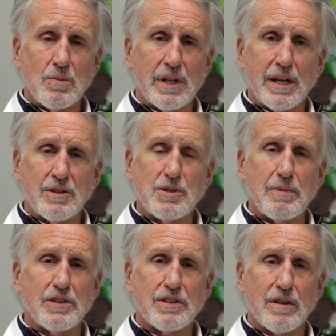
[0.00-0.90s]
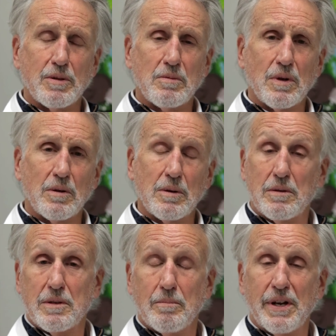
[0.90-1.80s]
that speaks to
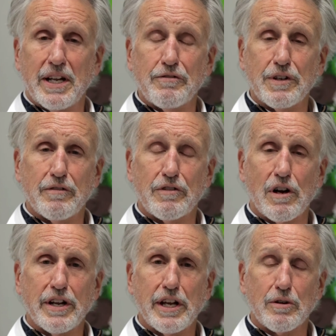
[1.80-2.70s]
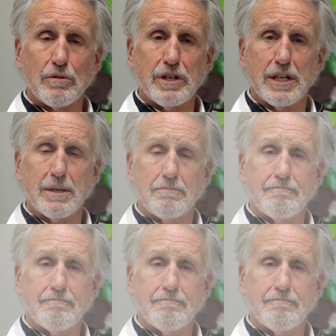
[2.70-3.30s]
the benefit of cardiac rehab.